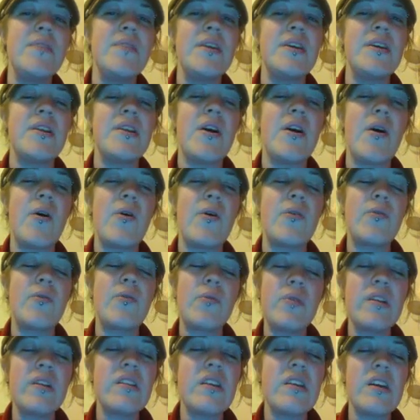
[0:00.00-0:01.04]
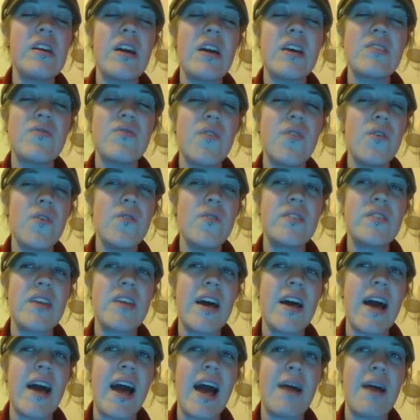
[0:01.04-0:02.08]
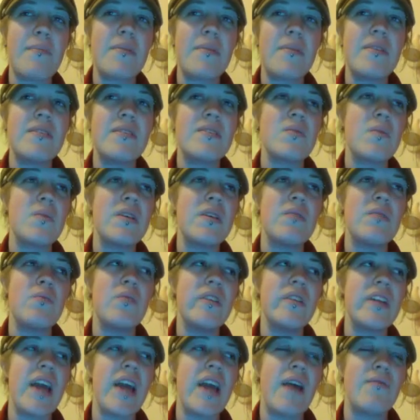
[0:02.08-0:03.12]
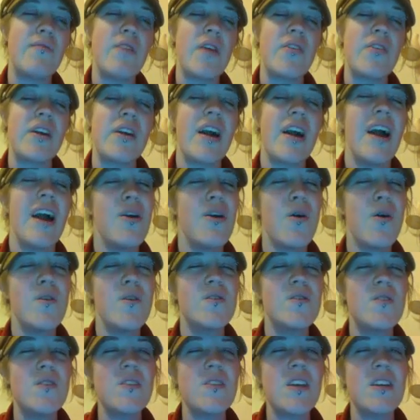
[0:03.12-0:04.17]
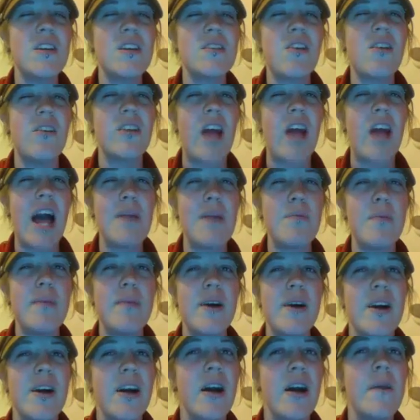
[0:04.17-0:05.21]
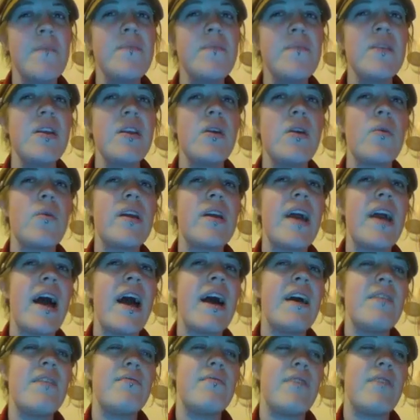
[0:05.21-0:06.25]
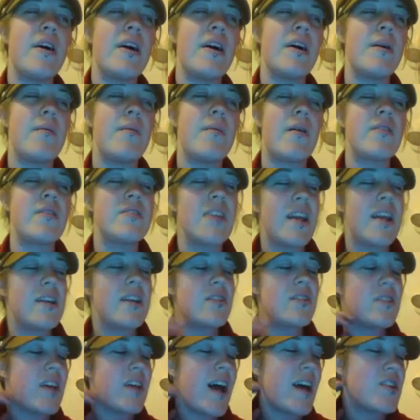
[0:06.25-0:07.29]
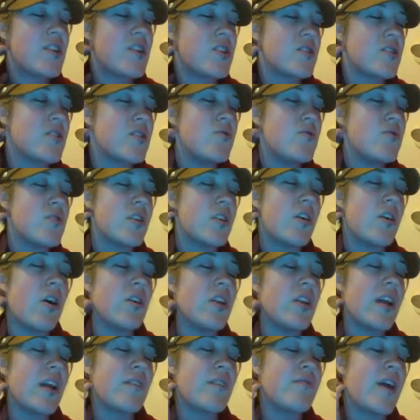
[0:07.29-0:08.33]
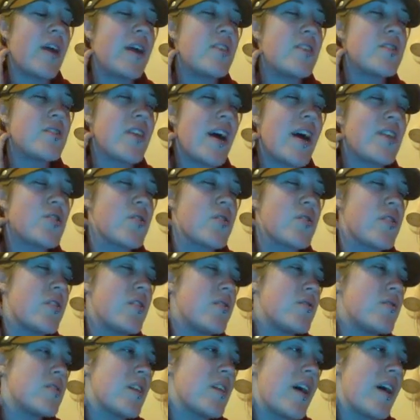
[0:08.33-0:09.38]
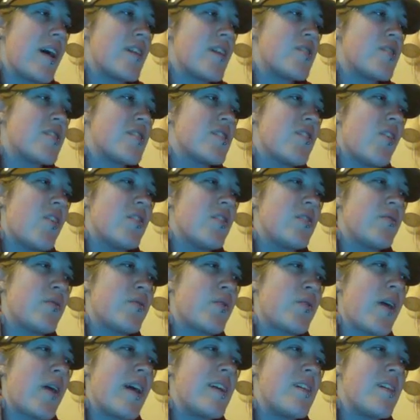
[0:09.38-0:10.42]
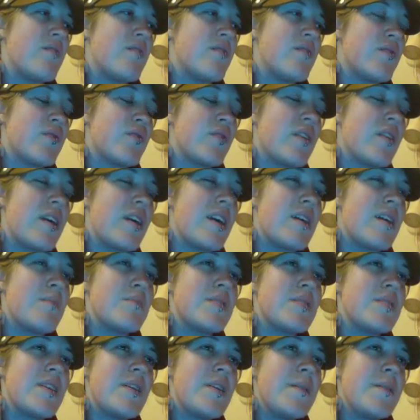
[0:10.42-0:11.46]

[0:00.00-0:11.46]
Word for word: You know, really, as far as that happens, we really have nothing. I know our Surskit's called Hyperbug, we have uh, our Sandslash. It's usually called like Fire Slash or Thunder Slash. He's called a variety of different names.